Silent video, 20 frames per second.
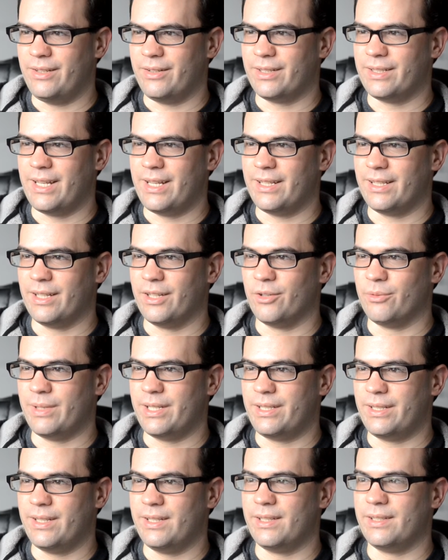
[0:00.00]
can take there,
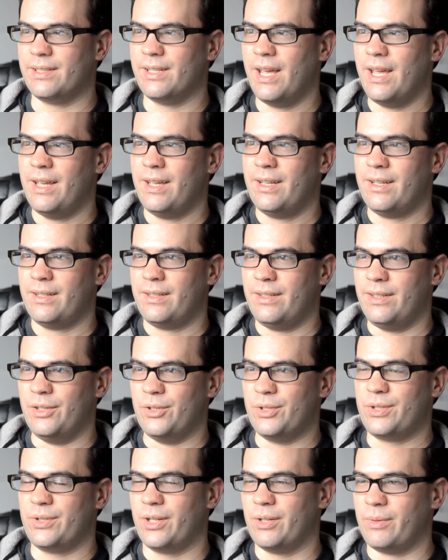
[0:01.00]
which is you
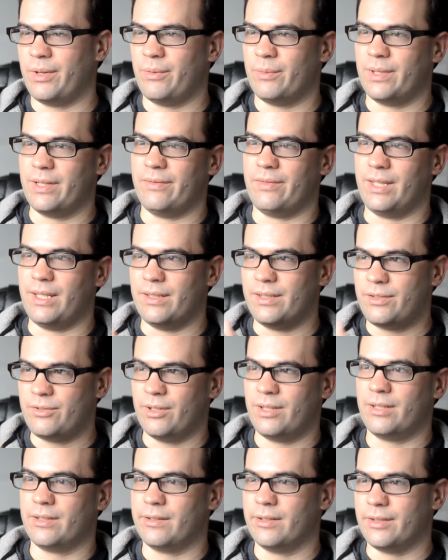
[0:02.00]
start with one of the
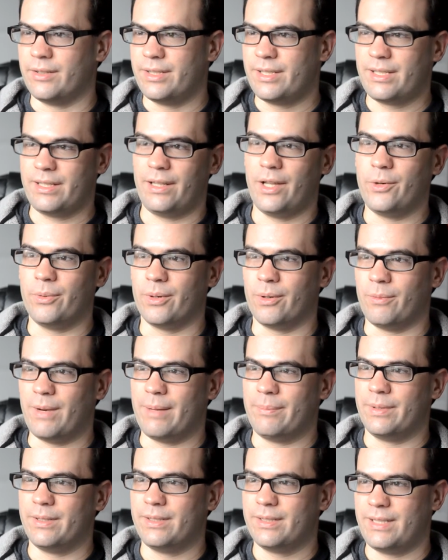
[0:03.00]
stronger, slower
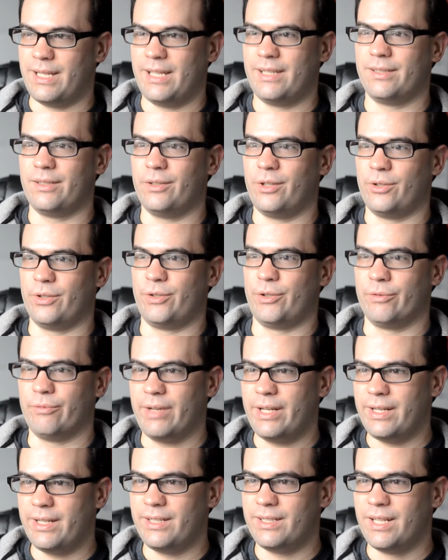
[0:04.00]
weapons that has a larger
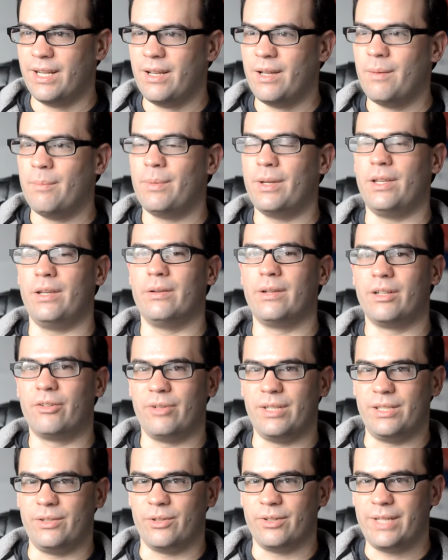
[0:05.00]
range, but you
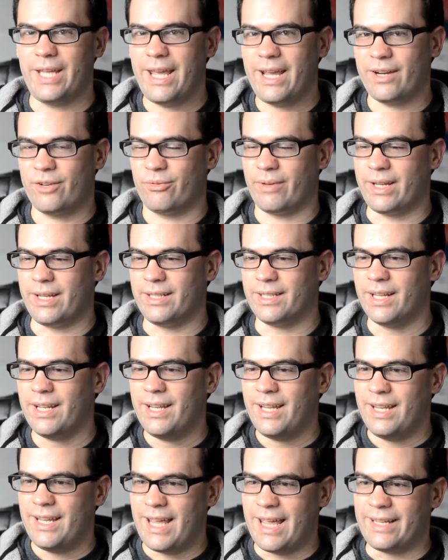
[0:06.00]
increase your attack rate
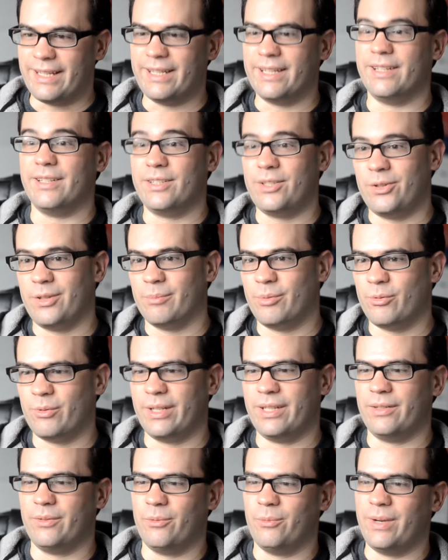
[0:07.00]
and get it to the
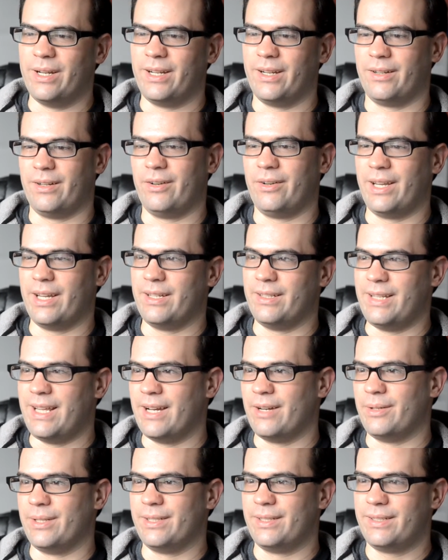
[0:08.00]
point where, okay,
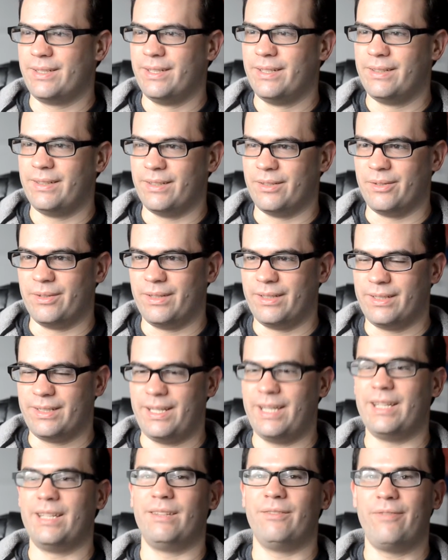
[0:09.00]
now it's
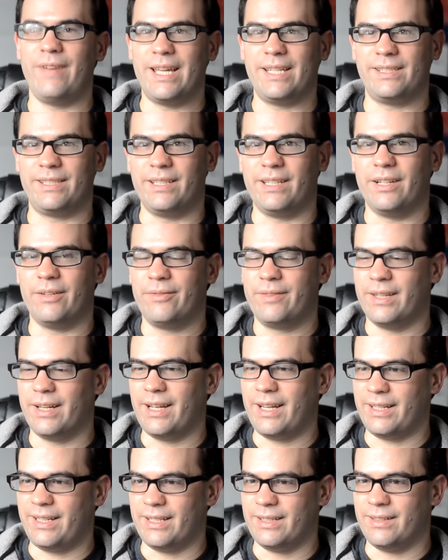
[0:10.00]
hitting fast enough that
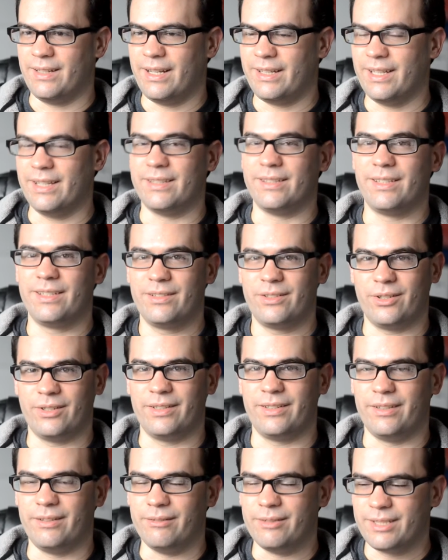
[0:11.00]
I can again start
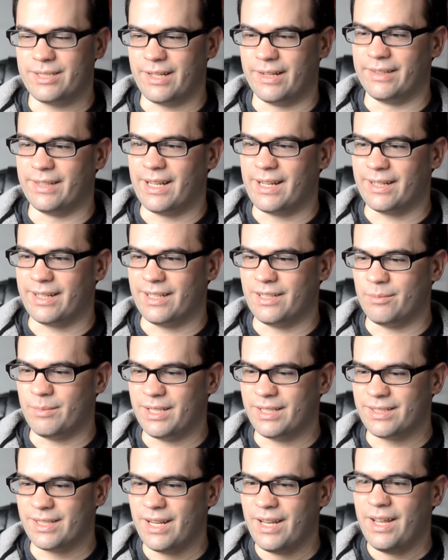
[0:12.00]
to stun lock
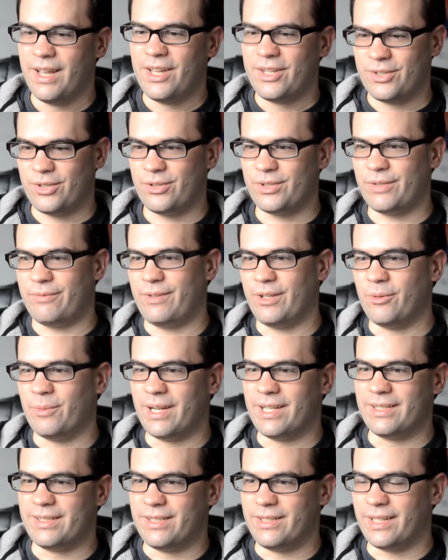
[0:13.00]
enemies. So there's a few
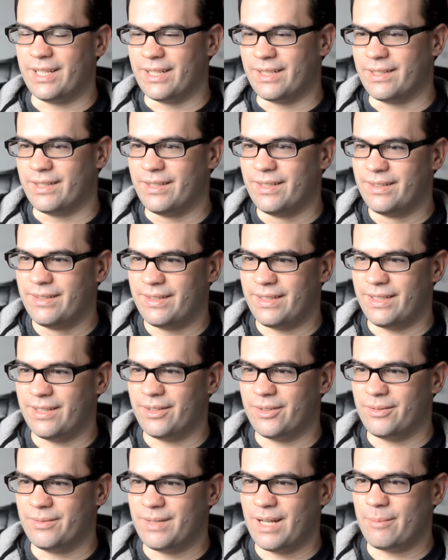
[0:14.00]
ways that you can
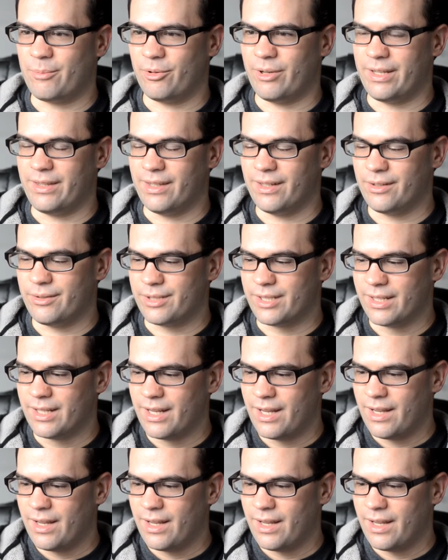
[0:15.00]
upgrade those.